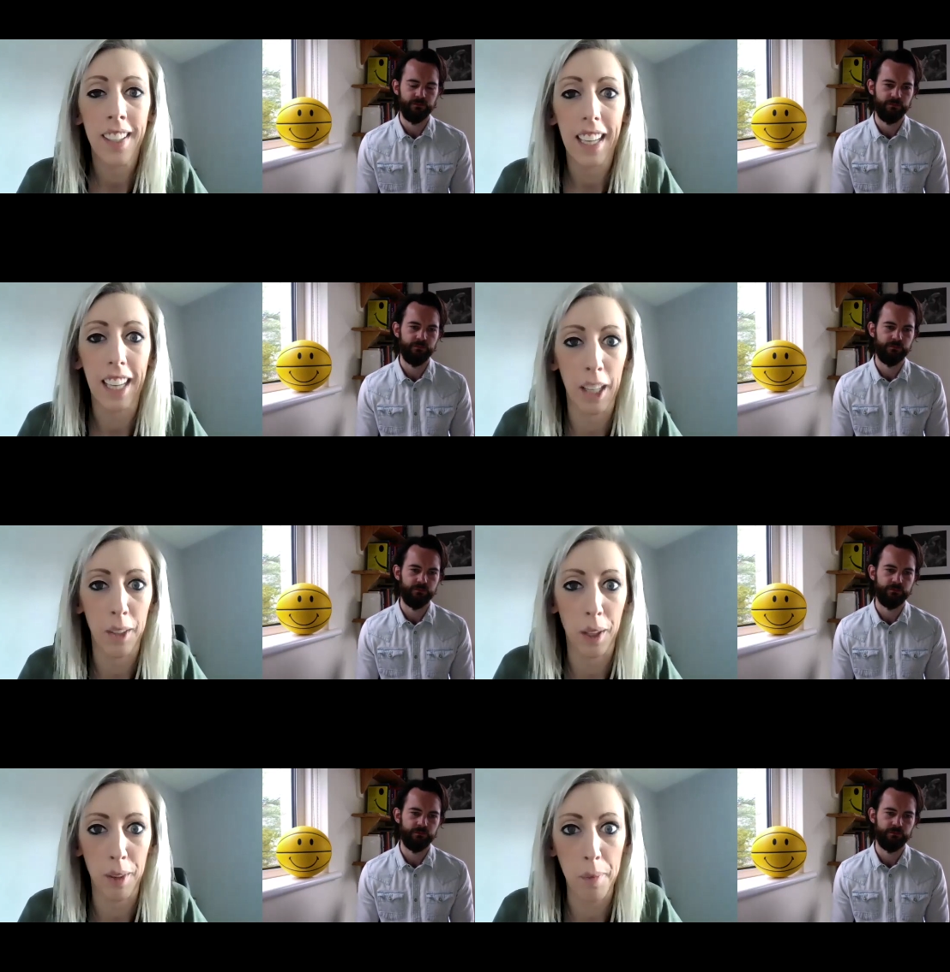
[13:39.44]
Speaker 1: yeah. Uh,
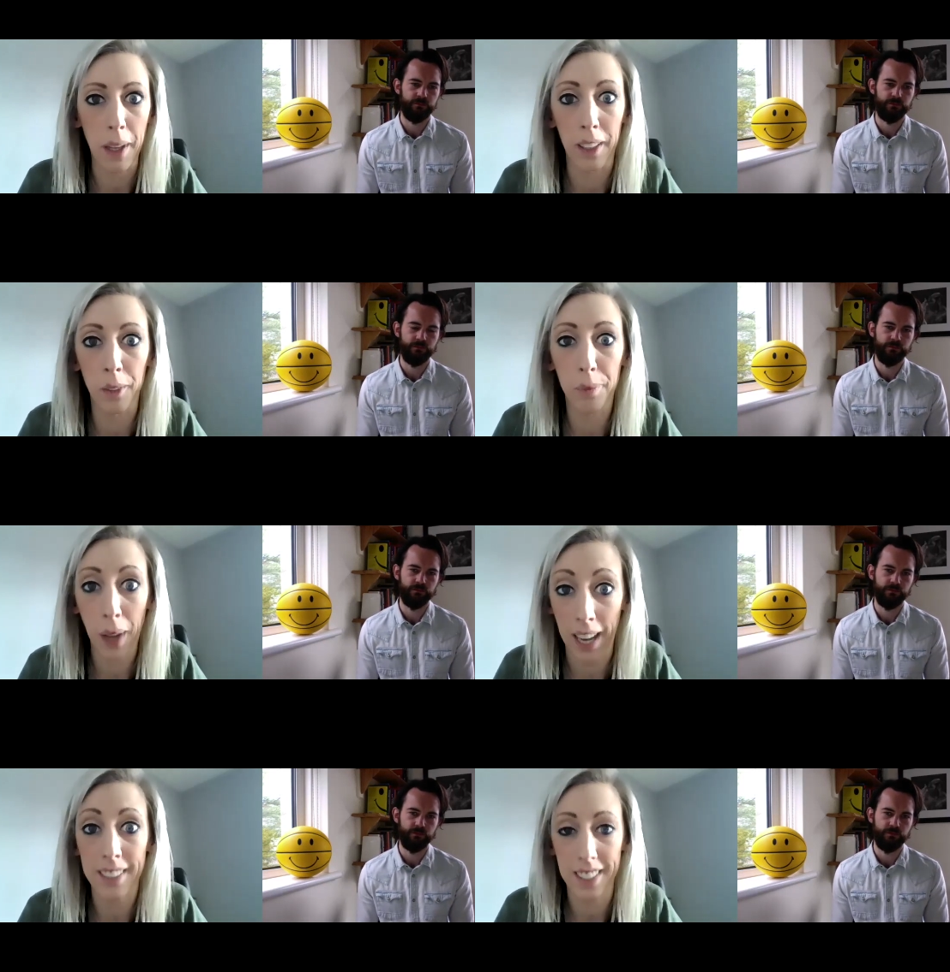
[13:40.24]
whenever the bill
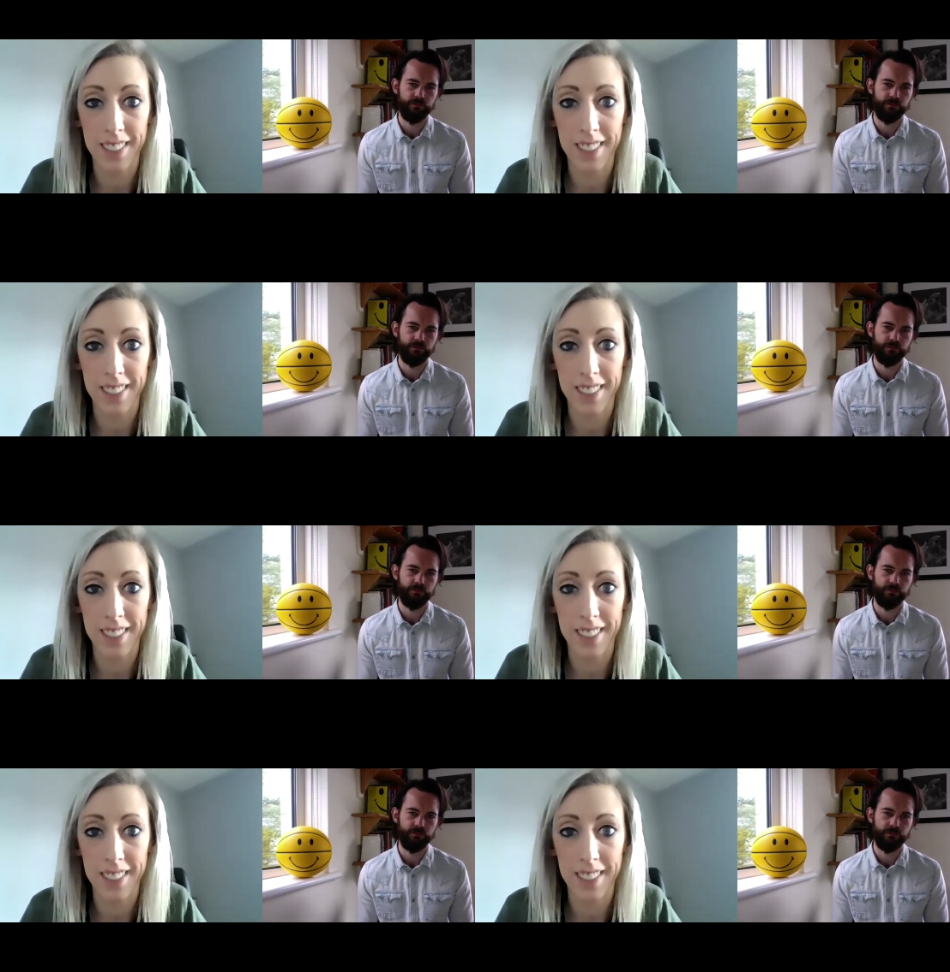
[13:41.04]
passed the